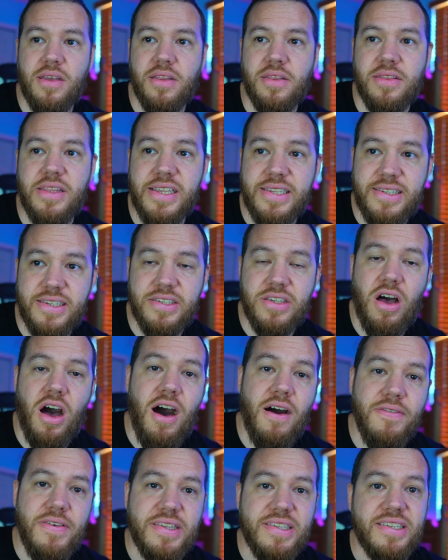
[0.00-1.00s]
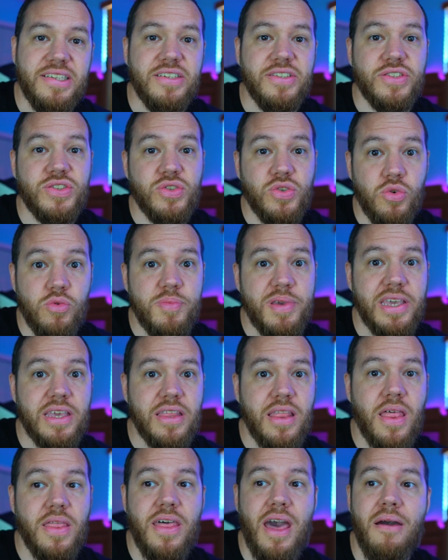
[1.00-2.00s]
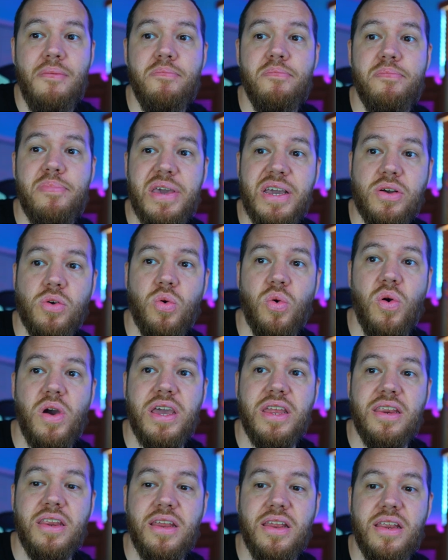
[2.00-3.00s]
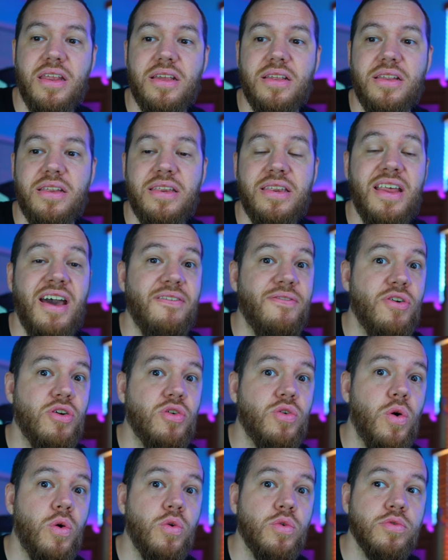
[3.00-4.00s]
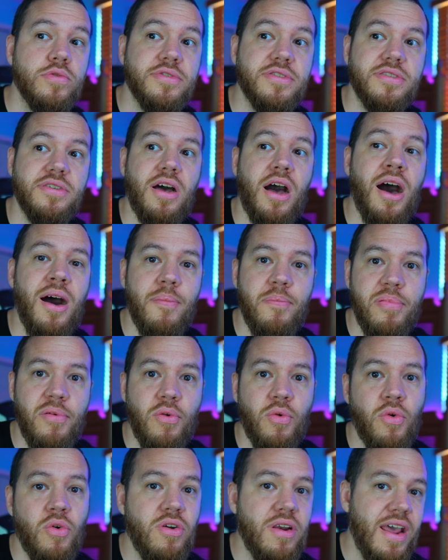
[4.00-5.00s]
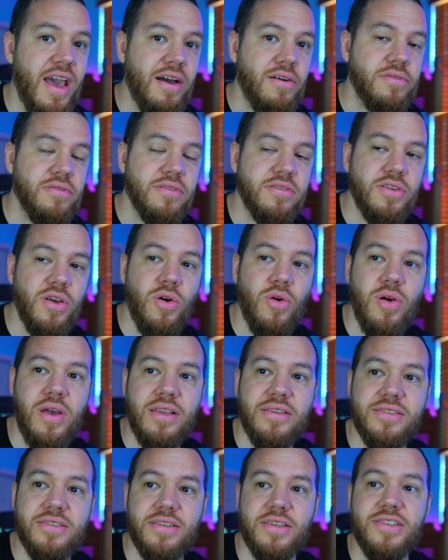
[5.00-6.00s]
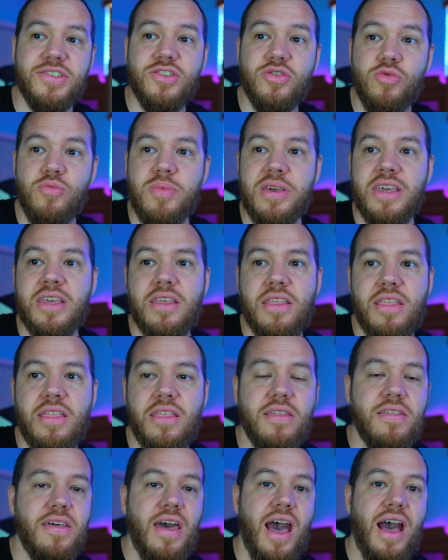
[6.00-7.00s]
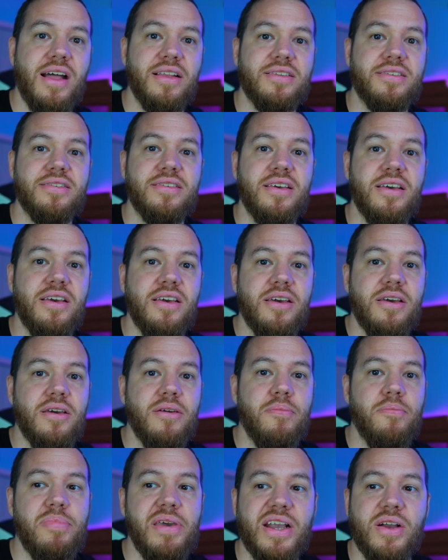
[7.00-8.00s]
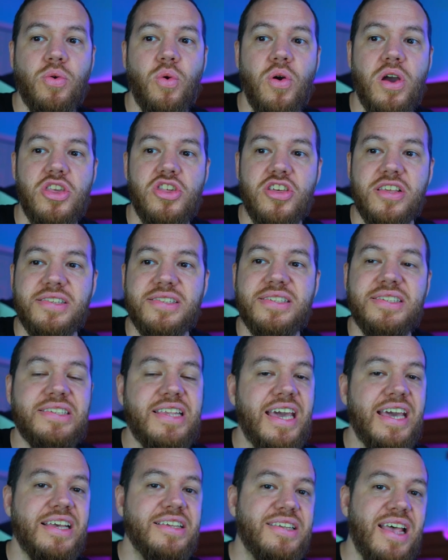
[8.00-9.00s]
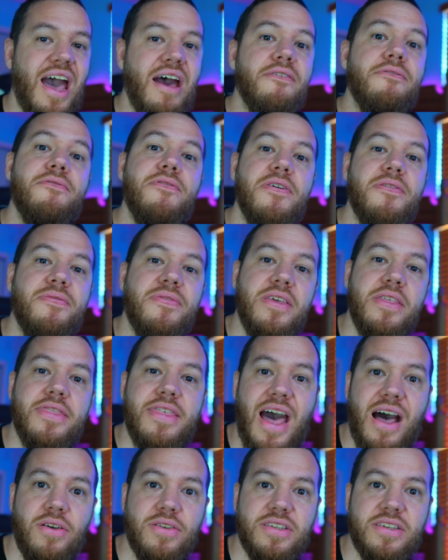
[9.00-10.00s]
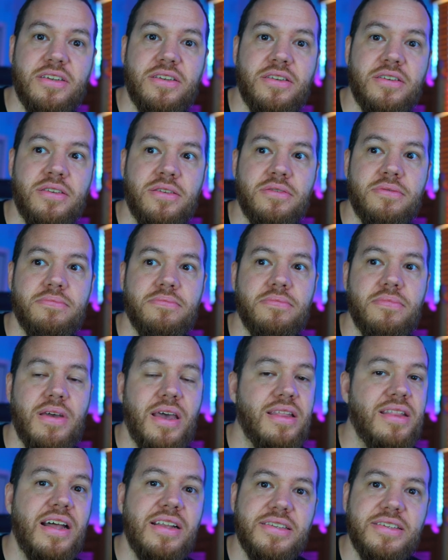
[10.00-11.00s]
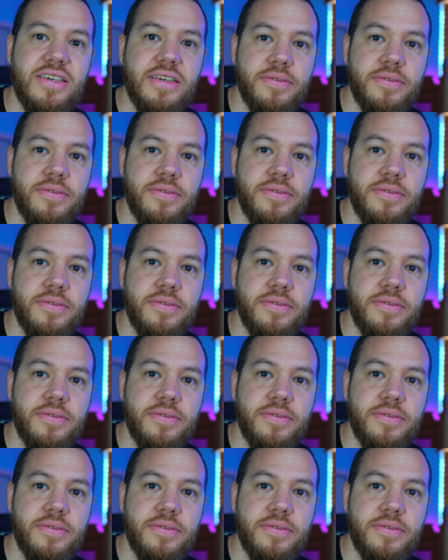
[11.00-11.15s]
This is obviously assuming that Bitcoin never goes up or down. So it's assuming that Bitcoin just stays at 50,000 and that's it.